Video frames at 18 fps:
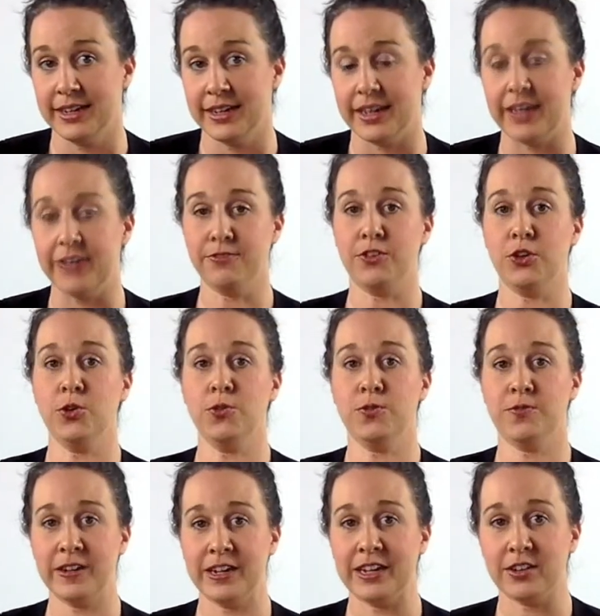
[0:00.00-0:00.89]
If you
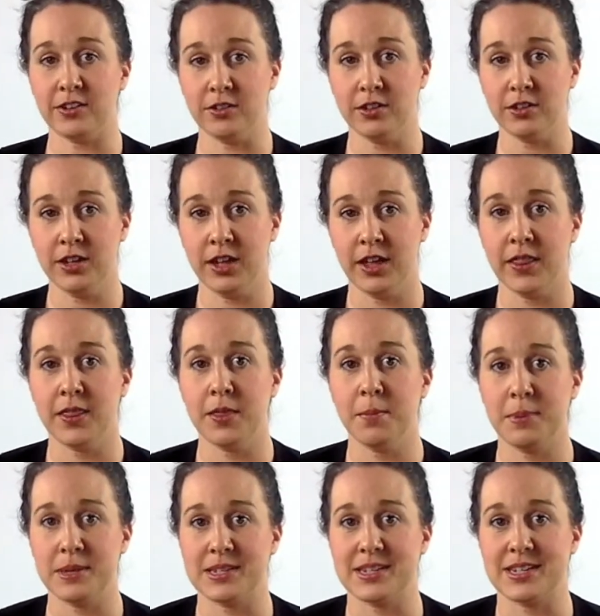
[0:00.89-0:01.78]
fail, the
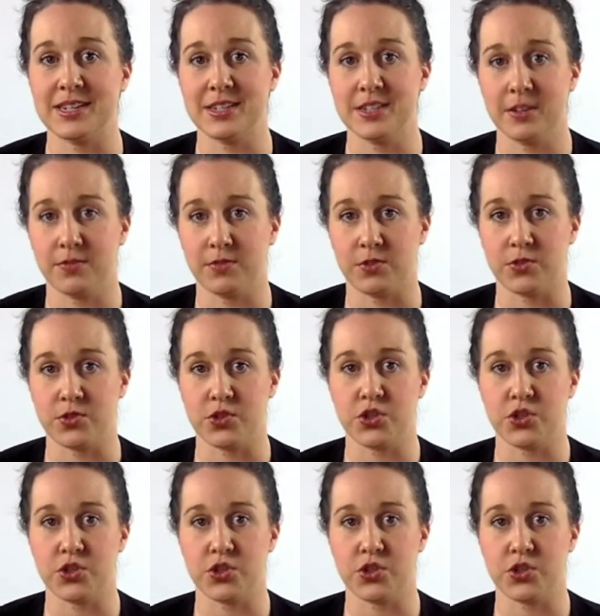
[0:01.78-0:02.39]
business suffers.